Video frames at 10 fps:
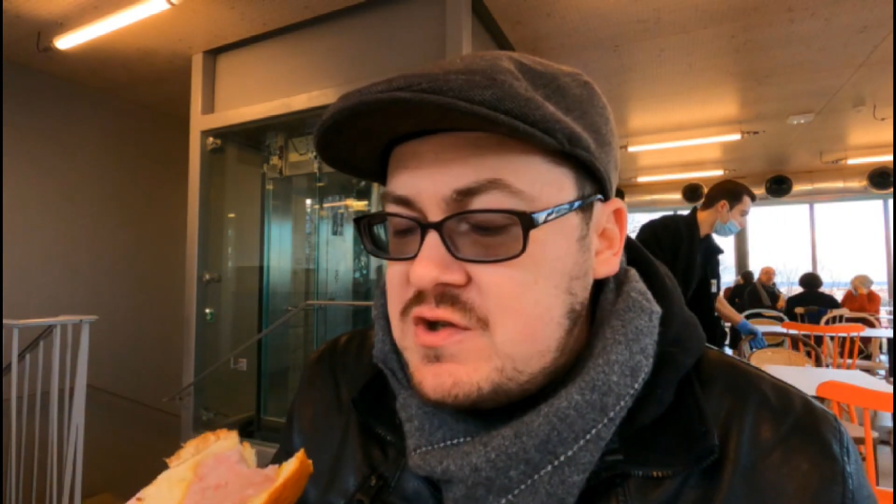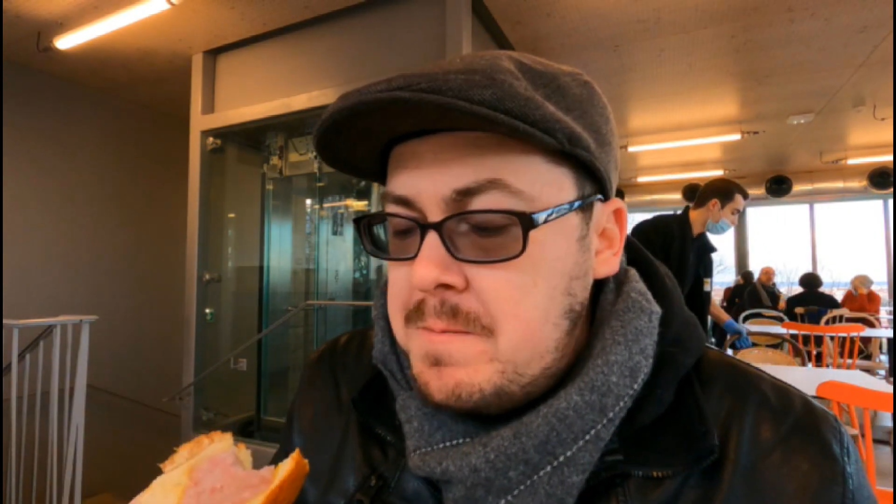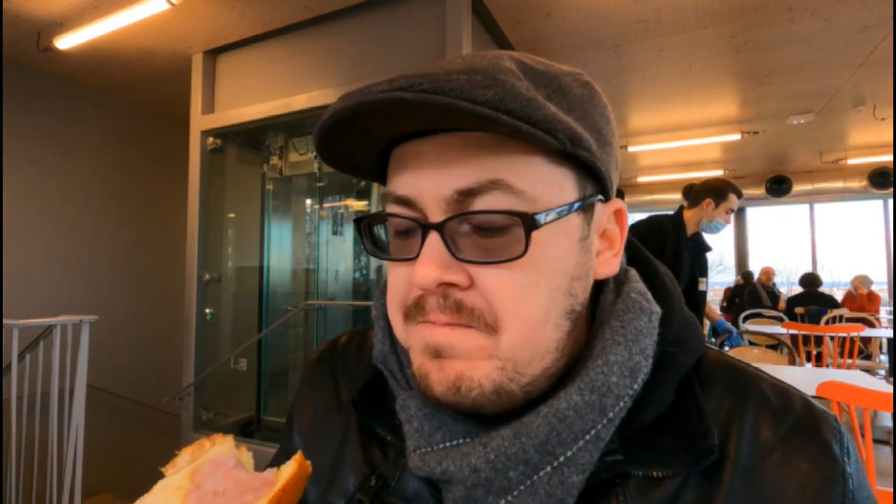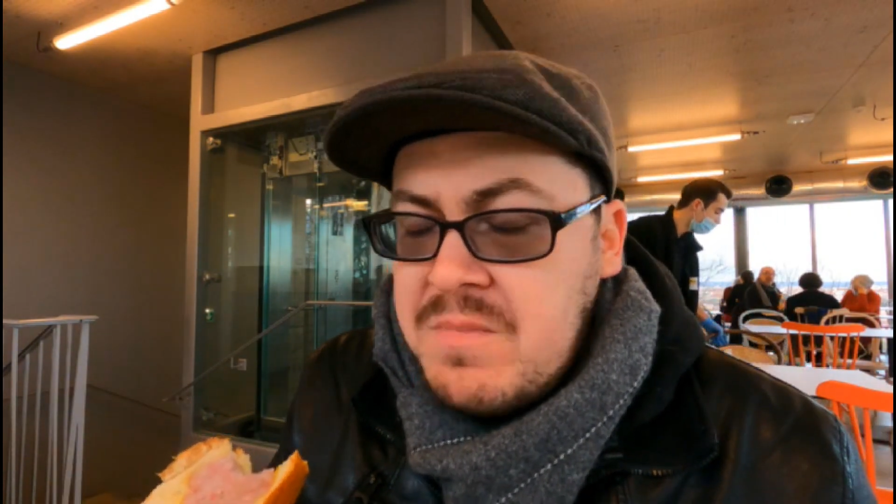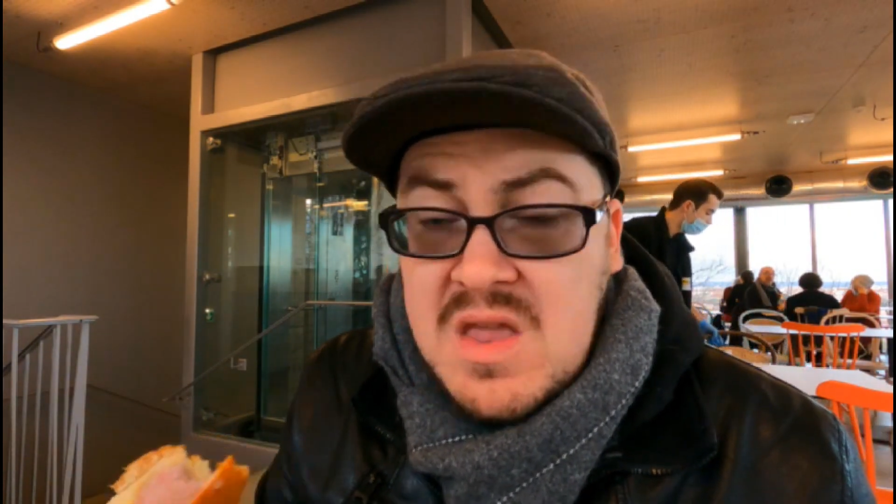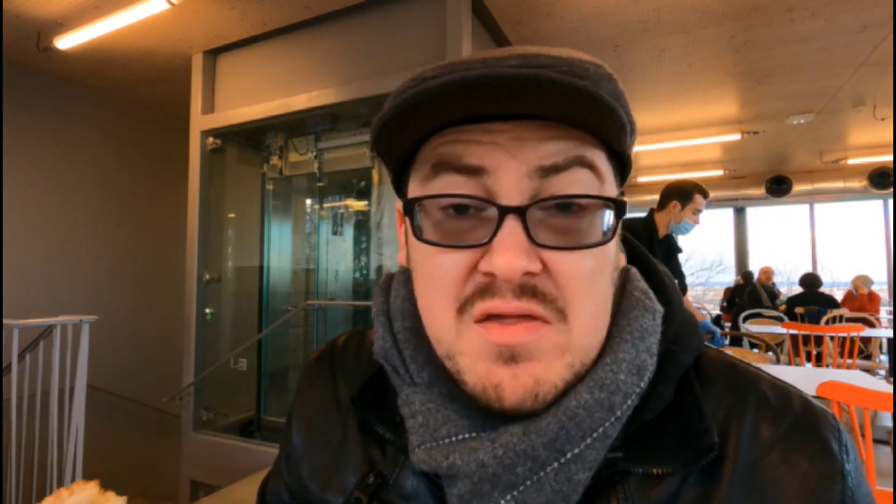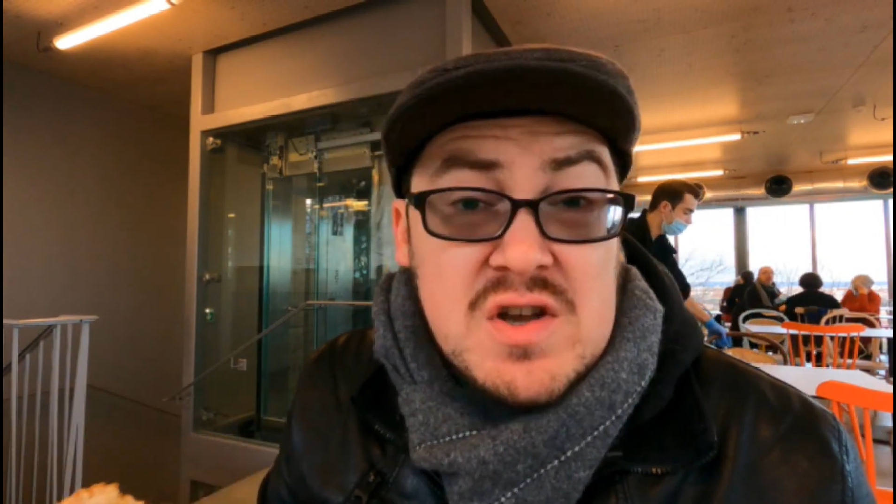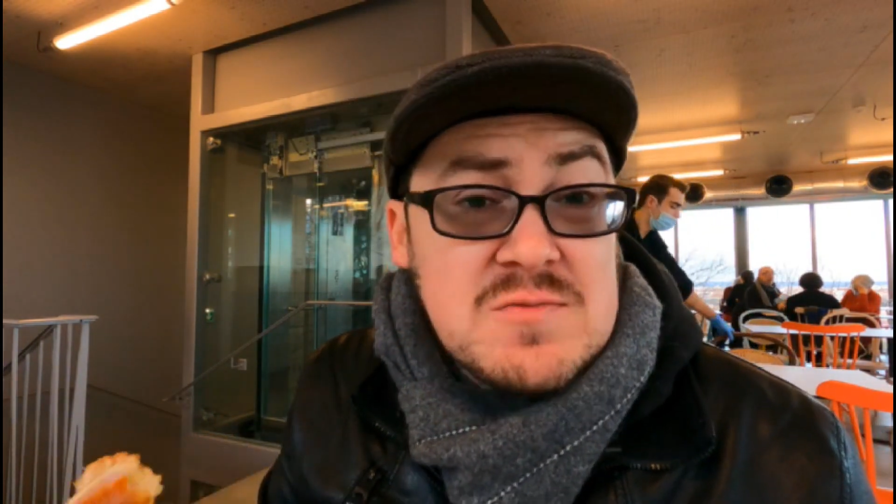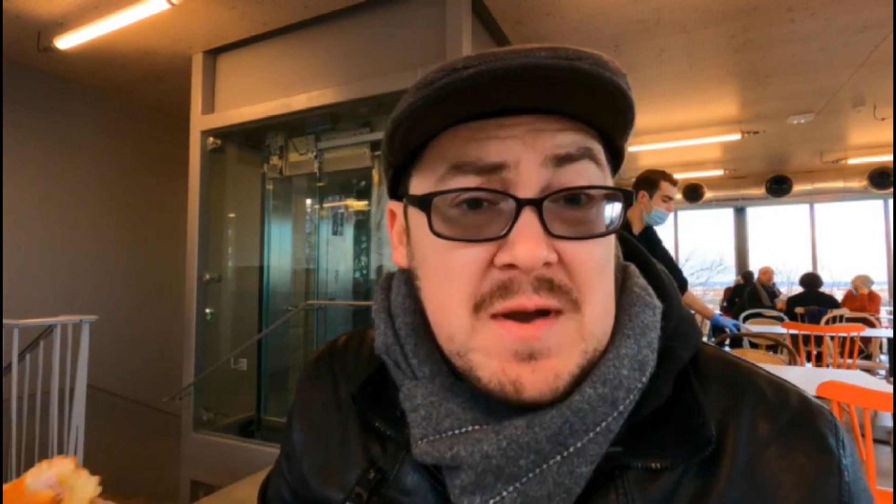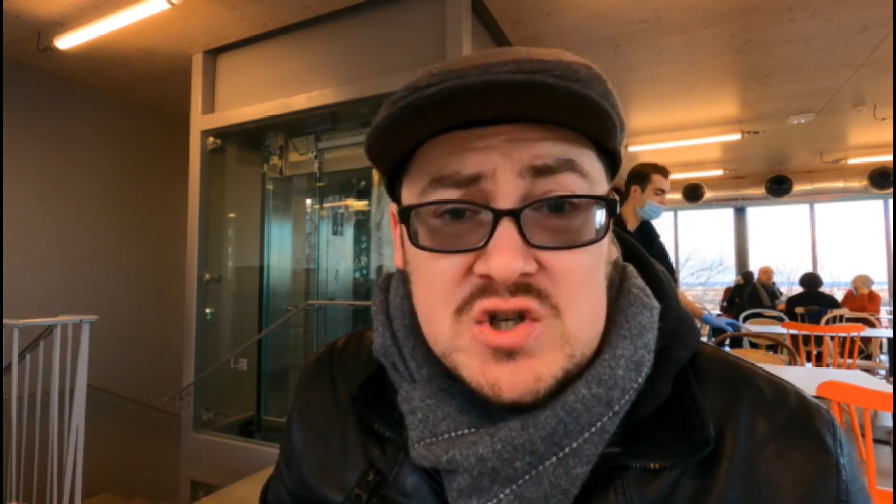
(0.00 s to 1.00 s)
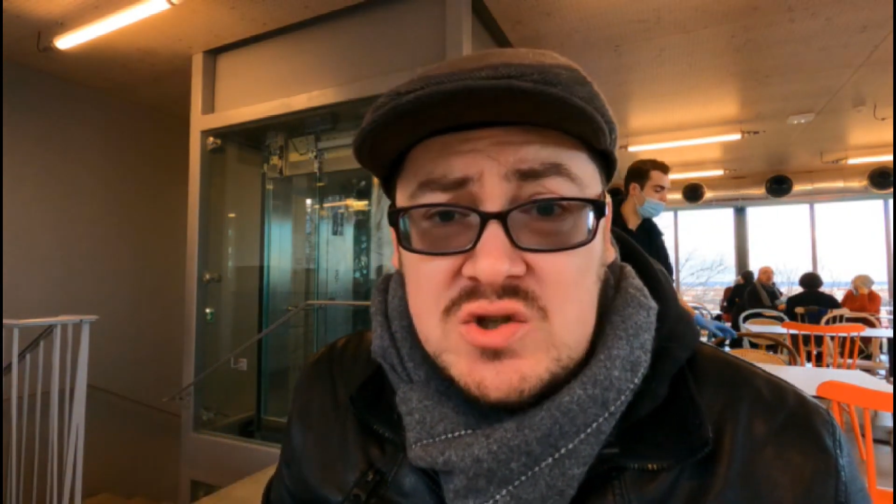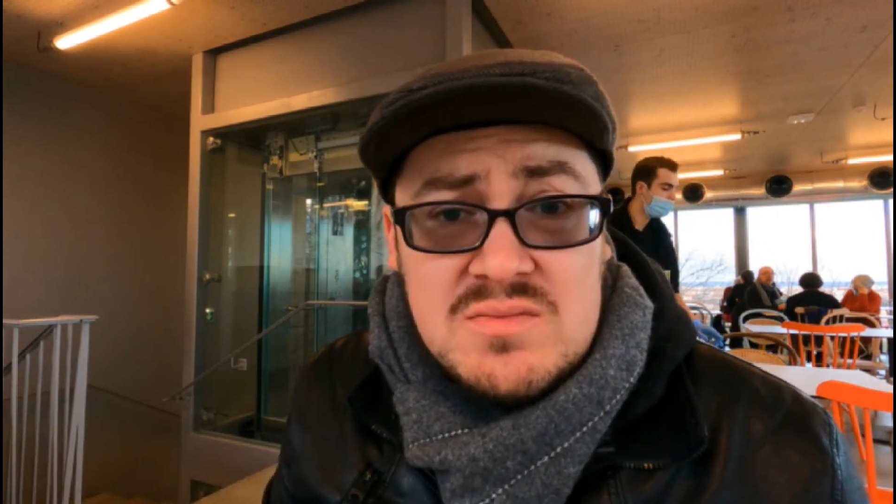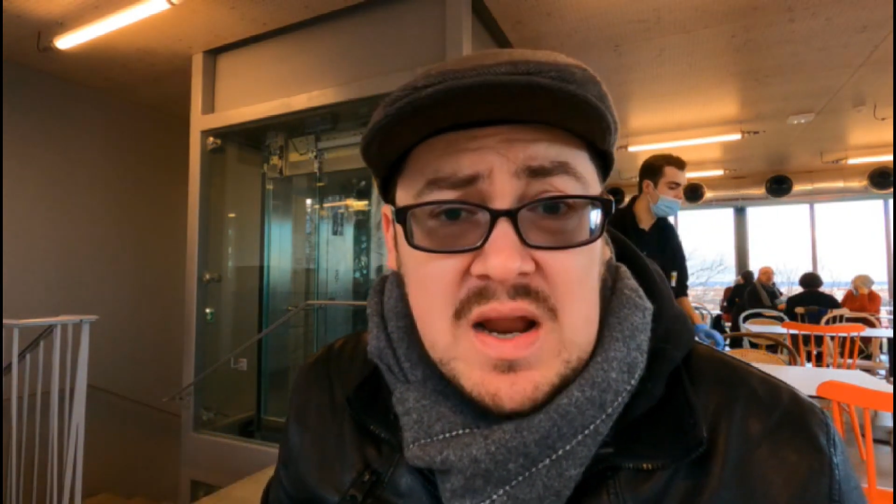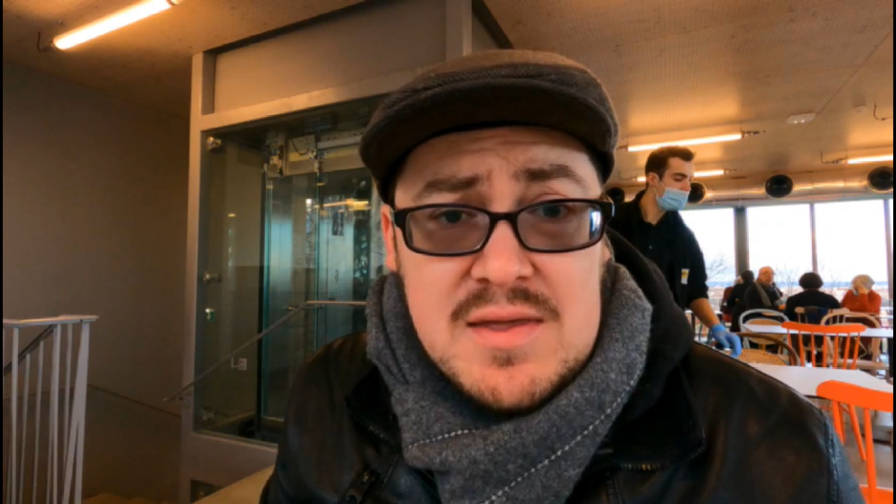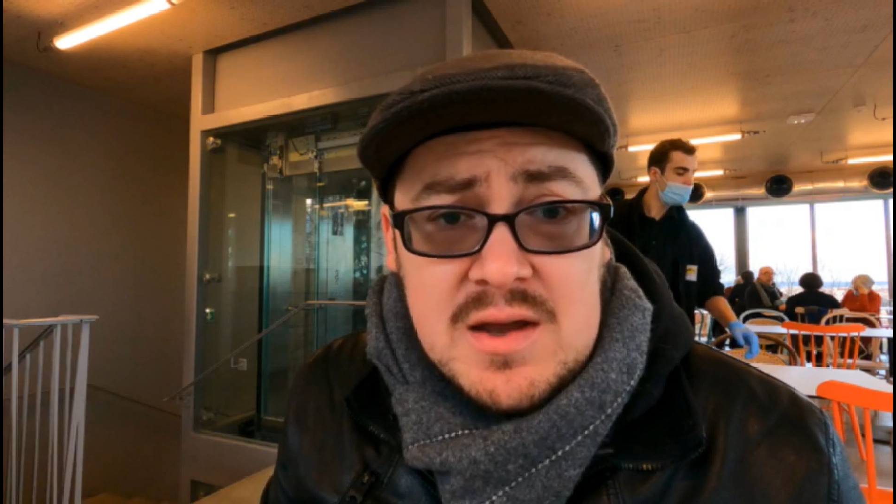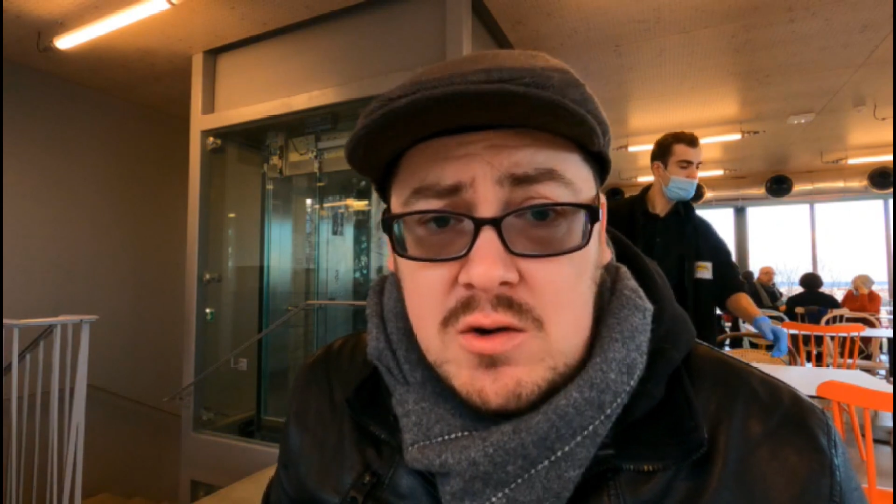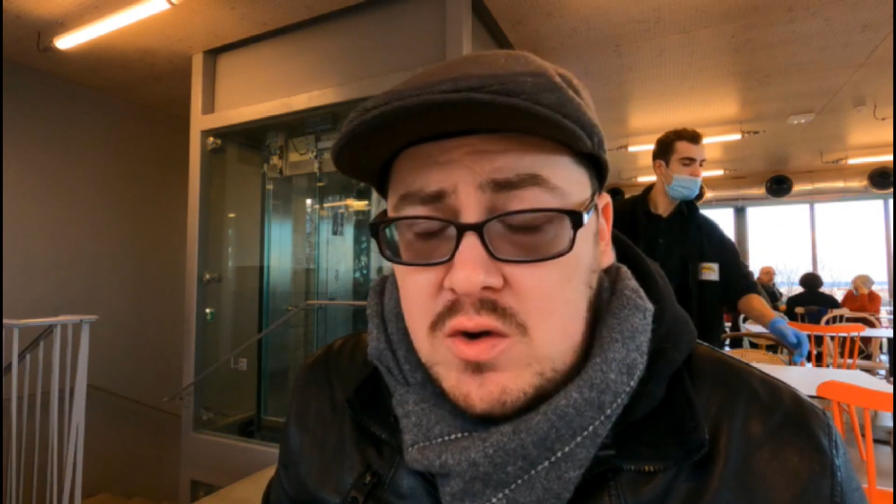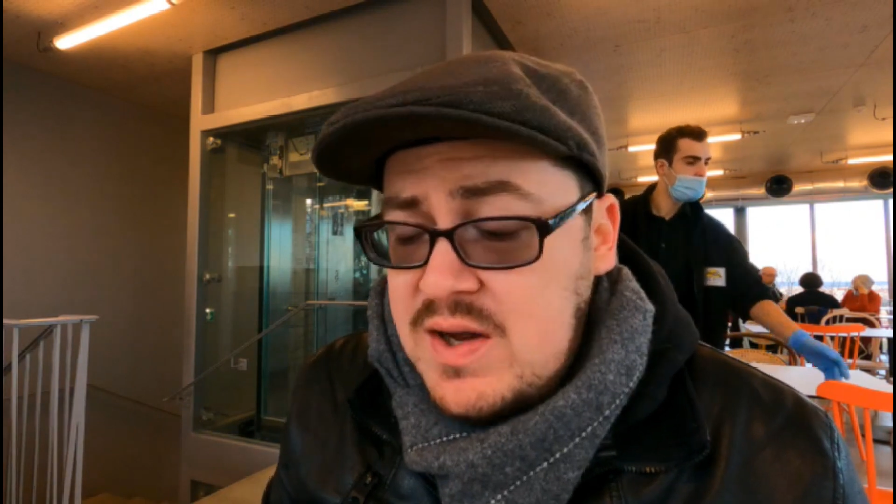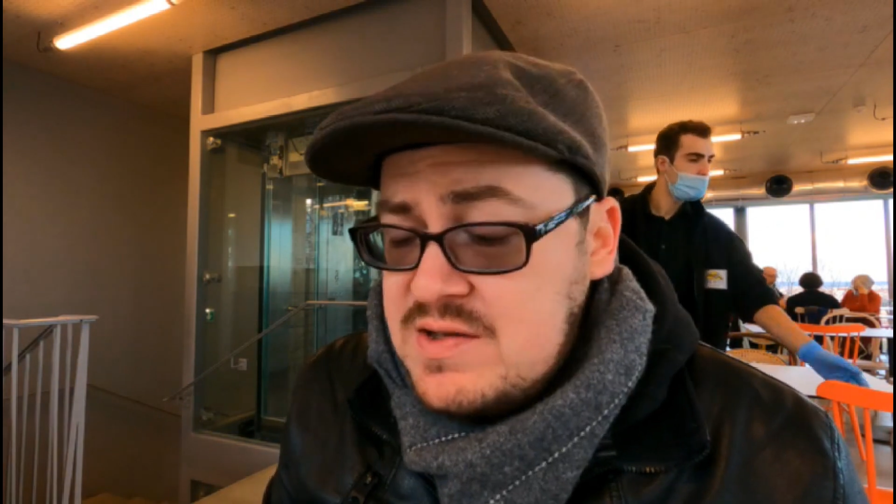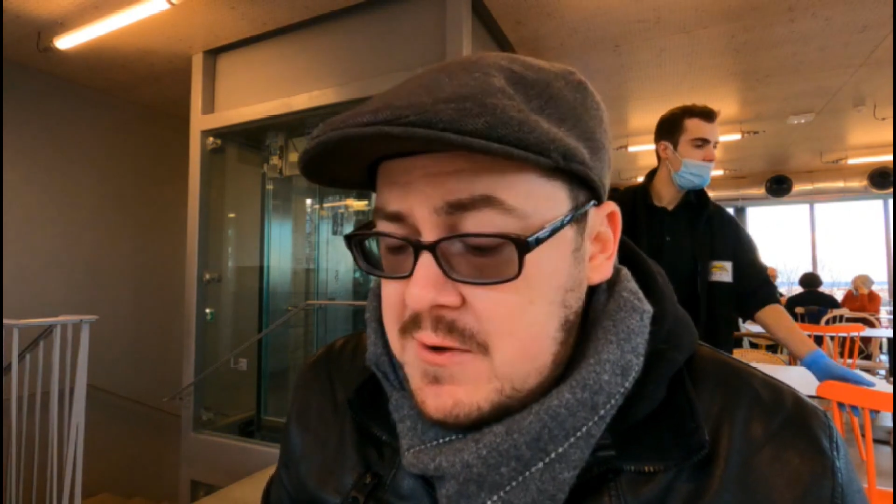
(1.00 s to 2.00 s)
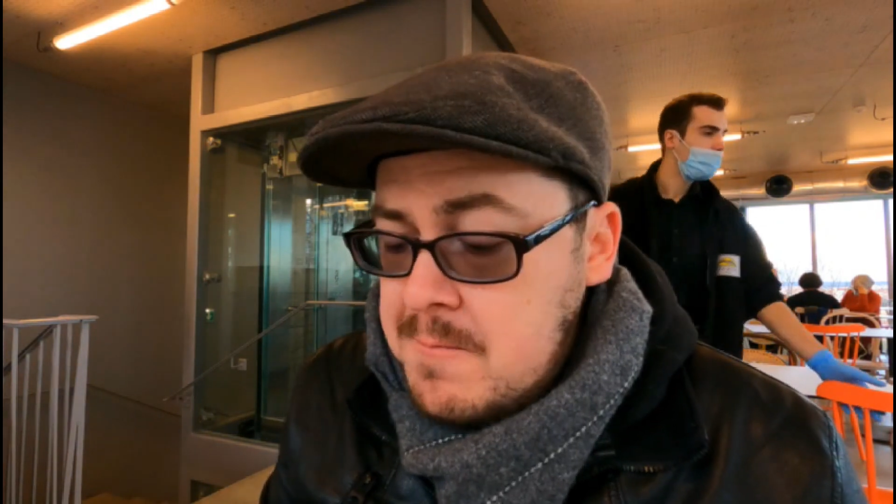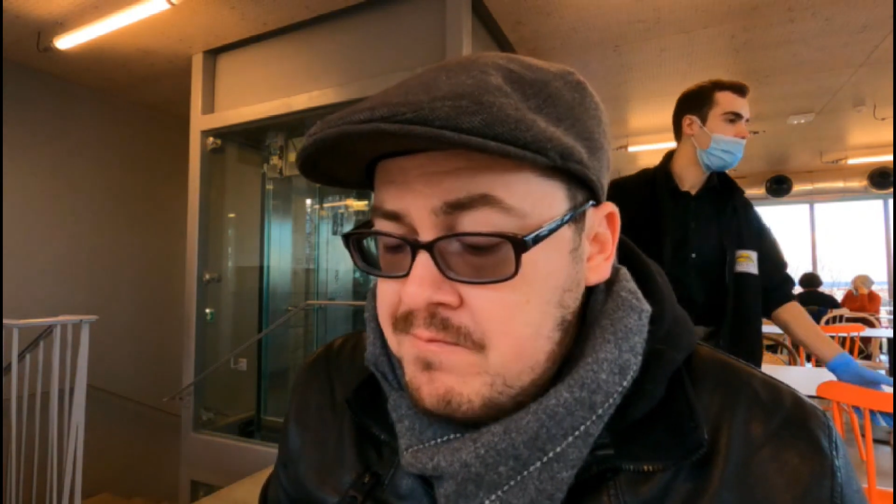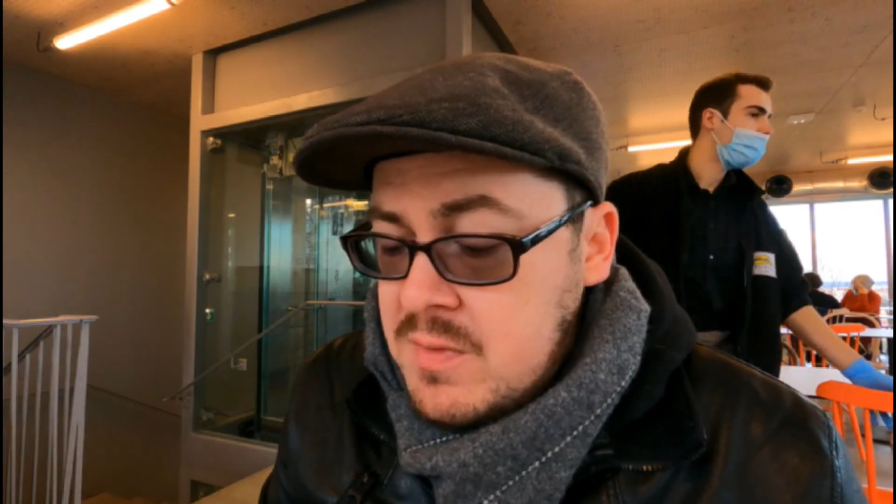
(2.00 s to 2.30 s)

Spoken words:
Nothing special, nothing crazy,